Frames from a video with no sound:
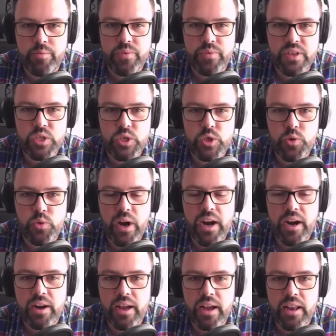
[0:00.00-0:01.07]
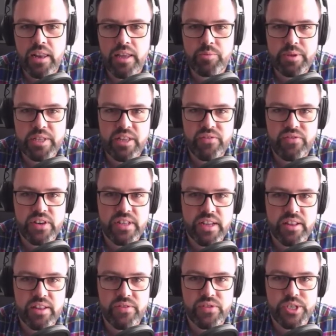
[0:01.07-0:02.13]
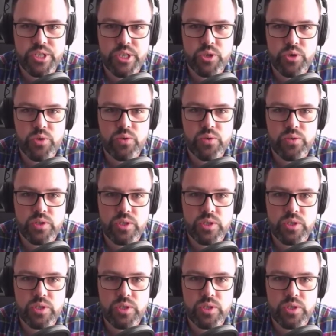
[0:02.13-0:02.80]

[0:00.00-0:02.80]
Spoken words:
These two are a little bit different than the first two.